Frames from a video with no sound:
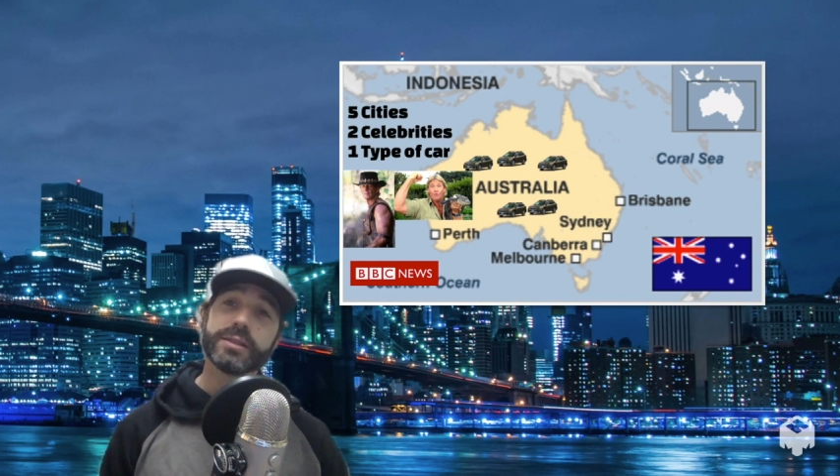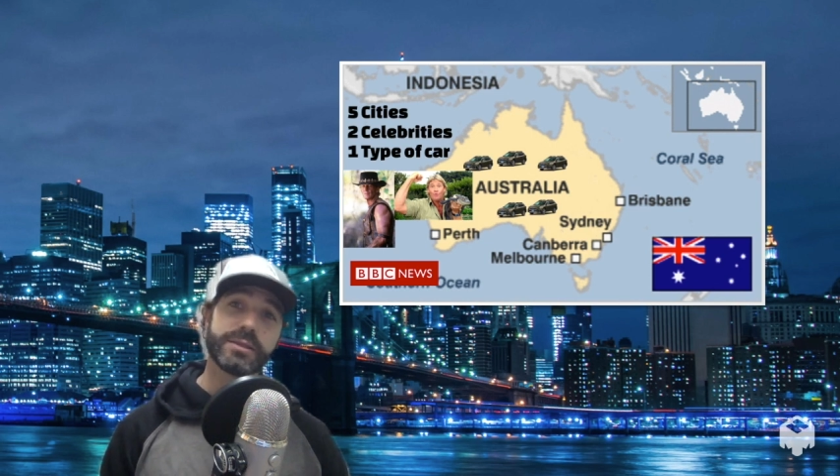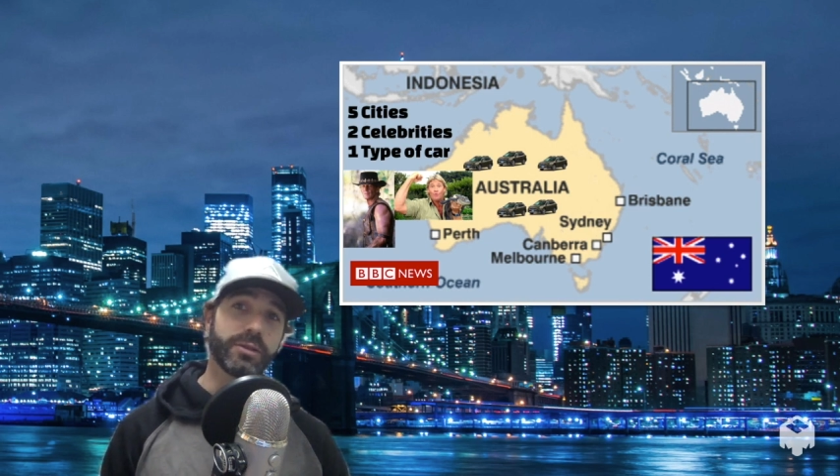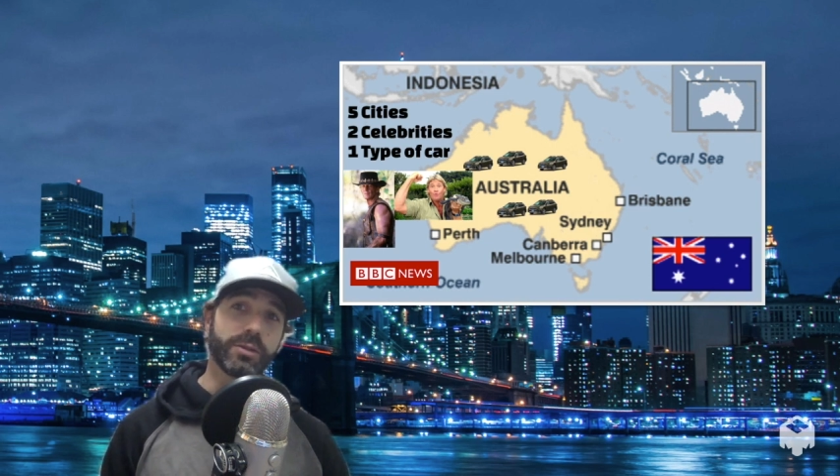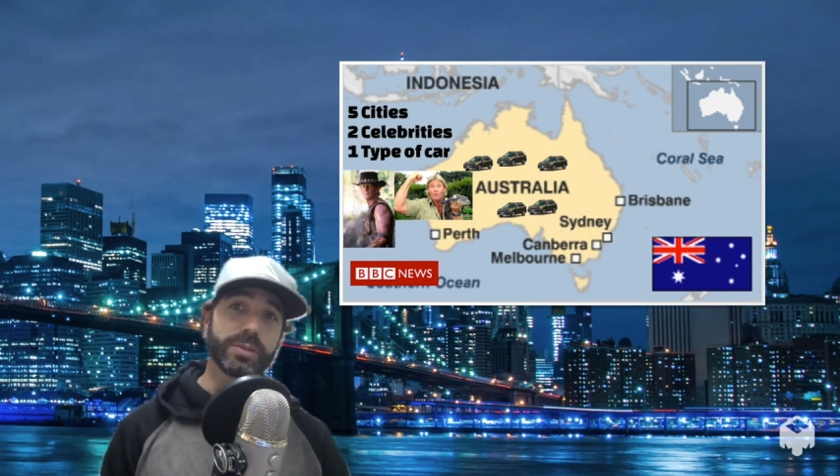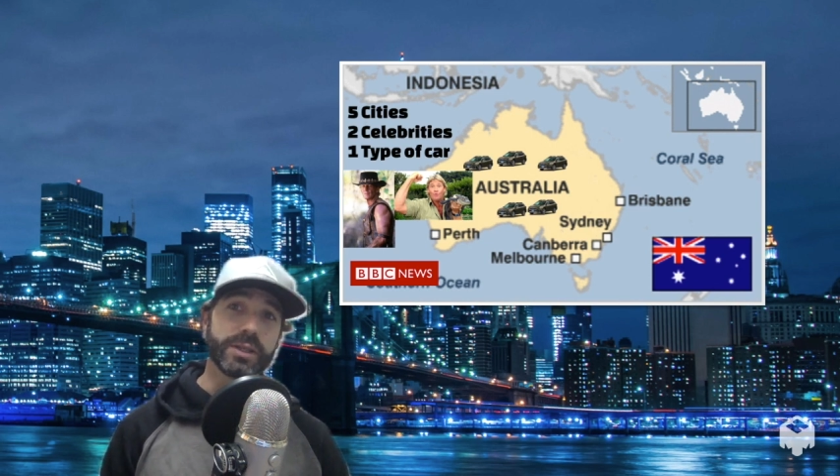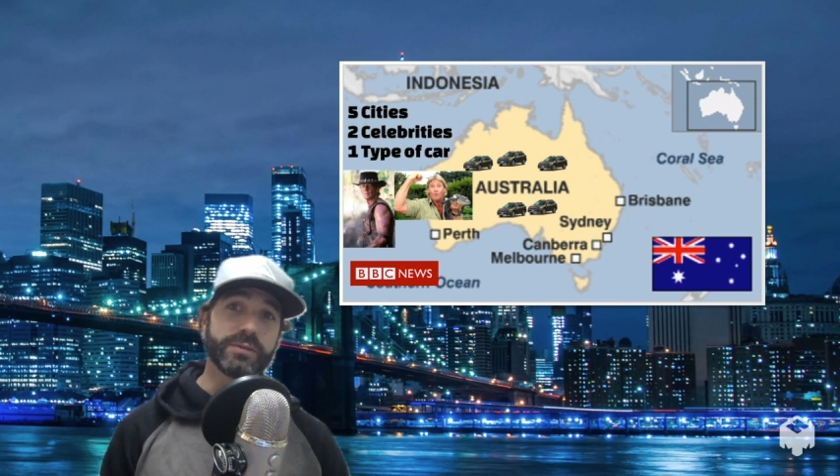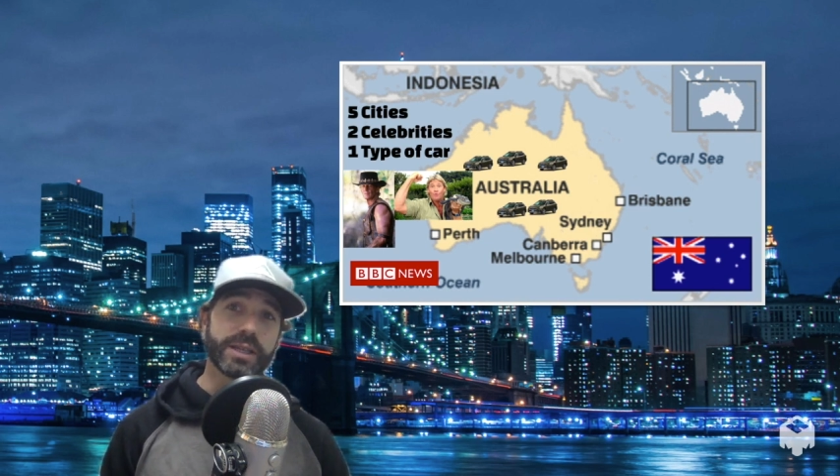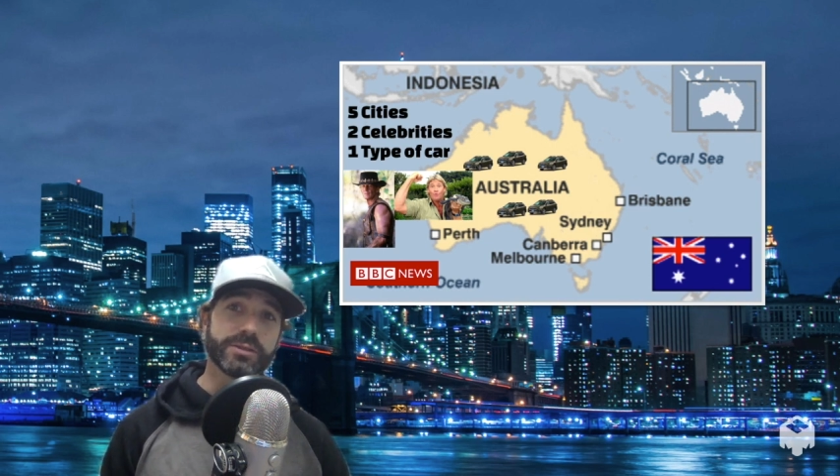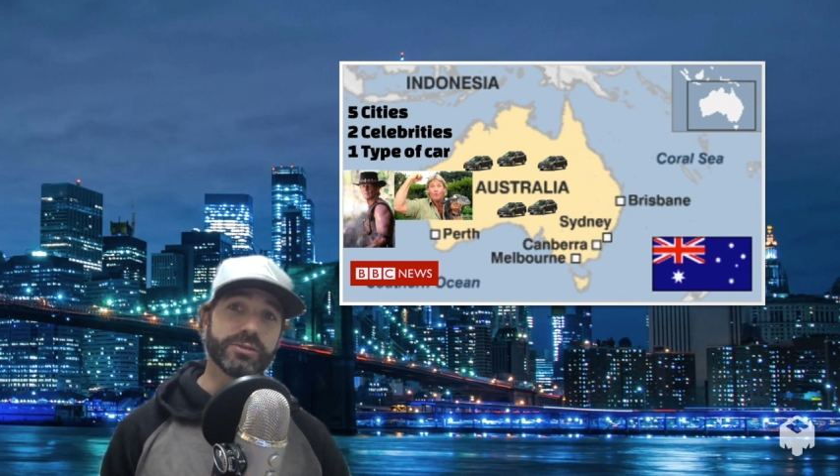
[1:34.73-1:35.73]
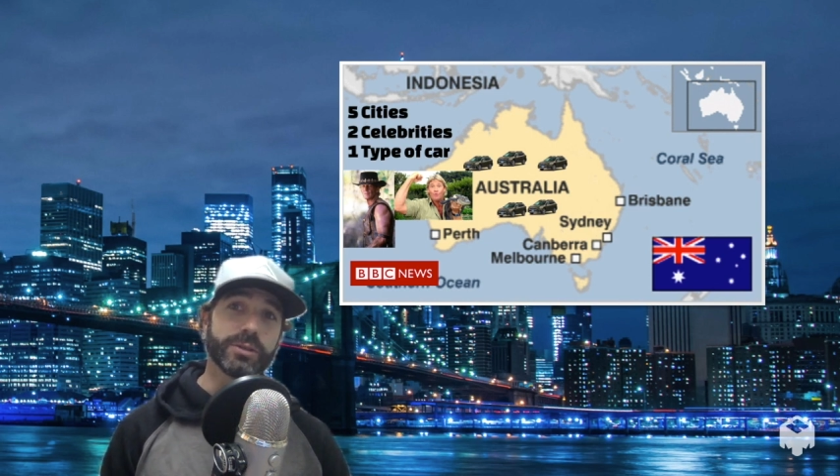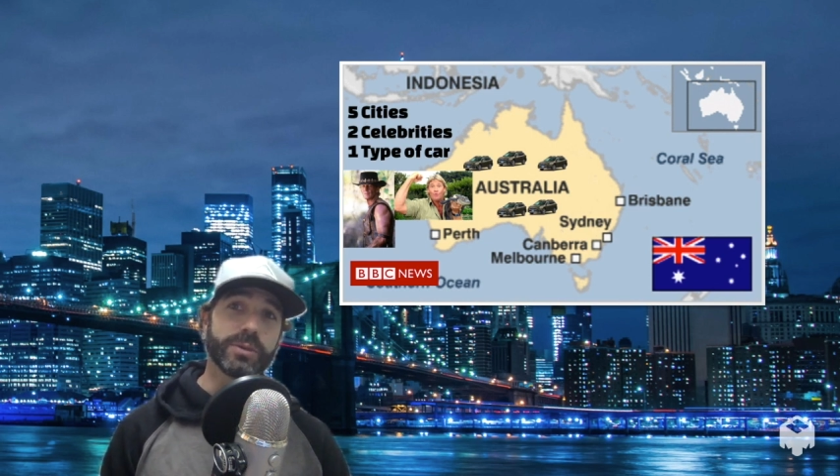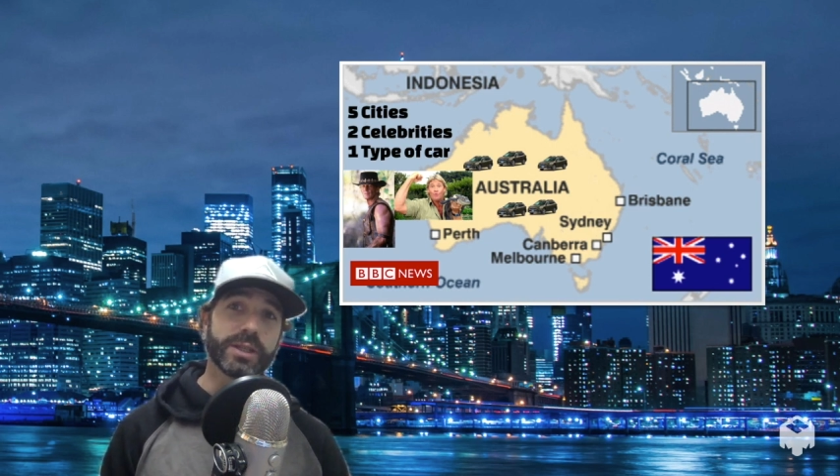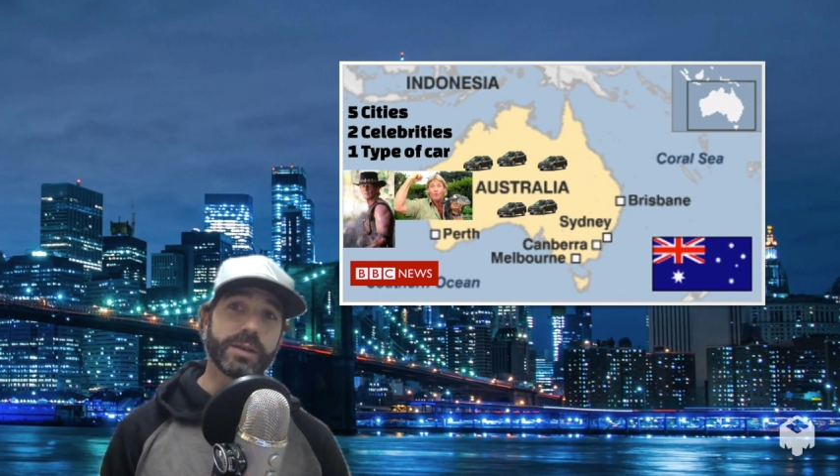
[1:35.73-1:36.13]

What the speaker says: still don't believe that's a real one.